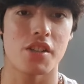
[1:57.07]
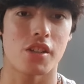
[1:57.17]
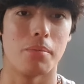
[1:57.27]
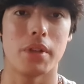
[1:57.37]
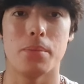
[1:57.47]

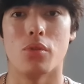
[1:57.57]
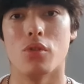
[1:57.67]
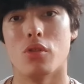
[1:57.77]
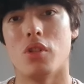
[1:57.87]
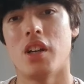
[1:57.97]
some
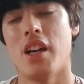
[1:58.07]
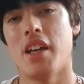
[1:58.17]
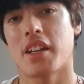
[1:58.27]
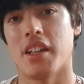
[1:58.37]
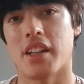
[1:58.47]
people
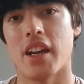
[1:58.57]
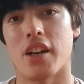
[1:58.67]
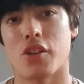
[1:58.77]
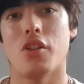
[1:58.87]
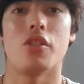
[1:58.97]
can get
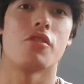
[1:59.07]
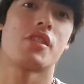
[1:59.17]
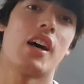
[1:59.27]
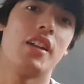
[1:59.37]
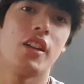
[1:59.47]
a good
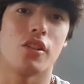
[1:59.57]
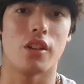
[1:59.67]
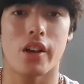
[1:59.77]
understanding on